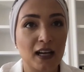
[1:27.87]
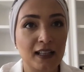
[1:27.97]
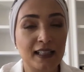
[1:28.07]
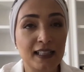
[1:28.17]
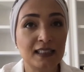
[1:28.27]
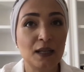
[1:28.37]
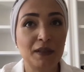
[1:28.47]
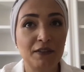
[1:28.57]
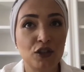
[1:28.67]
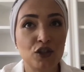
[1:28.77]
This
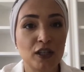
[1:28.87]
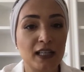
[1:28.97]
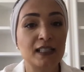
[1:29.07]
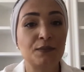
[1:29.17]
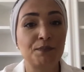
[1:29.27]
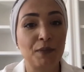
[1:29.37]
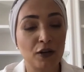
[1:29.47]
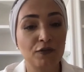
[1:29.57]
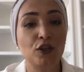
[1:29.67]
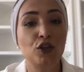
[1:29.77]
subdivision is part
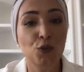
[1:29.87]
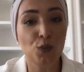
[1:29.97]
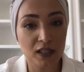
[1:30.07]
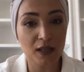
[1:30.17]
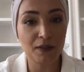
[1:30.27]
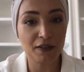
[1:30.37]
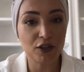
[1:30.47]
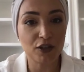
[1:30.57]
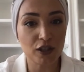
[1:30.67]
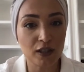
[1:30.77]
of the newer
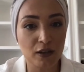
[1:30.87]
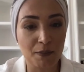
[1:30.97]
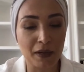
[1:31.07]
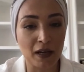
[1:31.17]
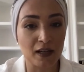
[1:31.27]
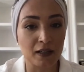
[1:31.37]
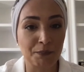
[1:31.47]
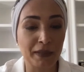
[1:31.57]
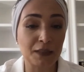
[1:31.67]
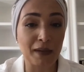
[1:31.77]
subdivision
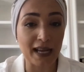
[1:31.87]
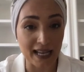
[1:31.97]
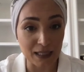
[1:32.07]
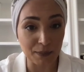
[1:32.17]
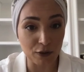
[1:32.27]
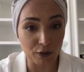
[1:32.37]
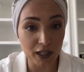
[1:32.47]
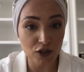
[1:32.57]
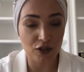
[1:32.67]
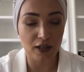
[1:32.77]
built by Aspen
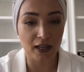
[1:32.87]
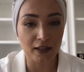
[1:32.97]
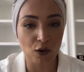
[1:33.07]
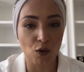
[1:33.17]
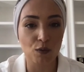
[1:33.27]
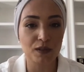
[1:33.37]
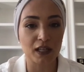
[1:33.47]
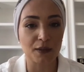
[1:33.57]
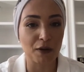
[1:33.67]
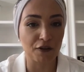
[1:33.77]
Ridge, and the homes
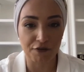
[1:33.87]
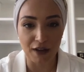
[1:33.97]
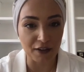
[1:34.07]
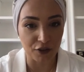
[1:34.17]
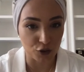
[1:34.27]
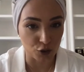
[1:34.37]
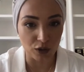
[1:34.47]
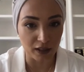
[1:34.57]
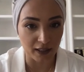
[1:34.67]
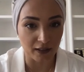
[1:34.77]
are about 5 years
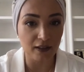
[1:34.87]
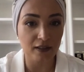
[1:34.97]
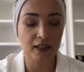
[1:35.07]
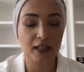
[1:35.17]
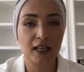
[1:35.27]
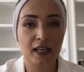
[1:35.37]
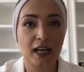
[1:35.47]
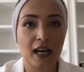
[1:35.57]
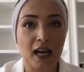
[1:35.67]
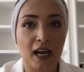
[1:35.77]
old here.
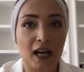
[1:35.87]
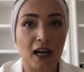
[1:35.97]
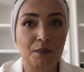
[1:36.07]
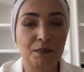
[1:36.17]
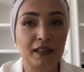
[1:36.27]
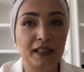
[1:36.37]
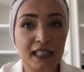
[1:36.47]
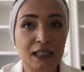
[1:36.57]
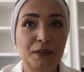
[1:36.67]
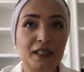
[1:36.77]

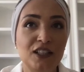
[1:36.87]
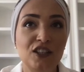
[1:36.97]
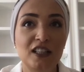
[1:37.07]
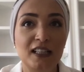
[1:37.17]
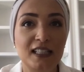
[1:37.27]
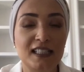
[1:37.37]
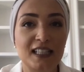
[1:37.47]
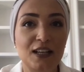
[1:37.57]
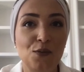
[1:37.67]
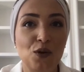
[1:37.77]
This particular
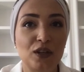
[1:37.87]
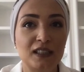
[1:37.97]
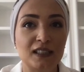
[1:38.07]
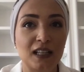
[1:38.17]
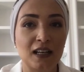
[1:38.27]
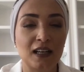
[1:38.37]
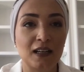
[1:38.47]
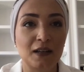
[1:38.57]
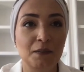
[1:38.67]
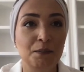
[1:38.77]
listing was
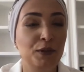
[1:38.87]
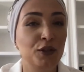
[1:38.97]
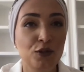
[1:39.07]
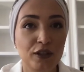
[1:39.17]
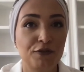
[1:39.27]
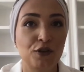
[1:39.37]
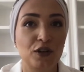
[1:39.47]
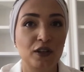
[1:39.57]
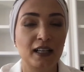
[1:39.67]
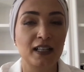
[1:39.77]
beautiful
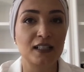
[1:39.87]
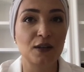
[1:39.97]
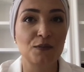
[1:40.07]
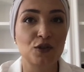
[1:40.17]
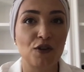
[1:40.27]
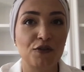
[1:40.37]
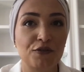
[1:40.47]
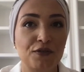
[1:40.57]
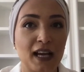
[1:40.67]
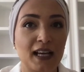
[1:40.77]
in terms of
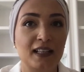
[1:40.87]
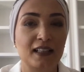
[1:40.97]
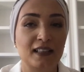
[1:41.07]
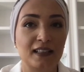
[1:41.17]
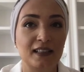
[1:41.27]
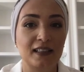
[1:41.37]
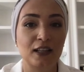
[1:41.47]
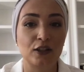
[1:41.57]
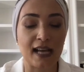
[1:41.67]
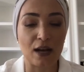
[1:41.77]
like
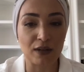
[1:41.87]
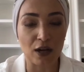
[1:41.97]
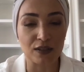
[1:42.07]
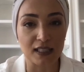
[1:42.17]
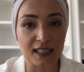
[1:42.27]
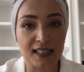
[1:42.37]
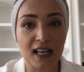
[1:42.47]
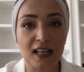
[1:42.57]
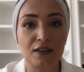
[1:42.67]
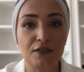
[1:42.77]
the townhouse
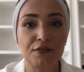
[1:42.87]
itself,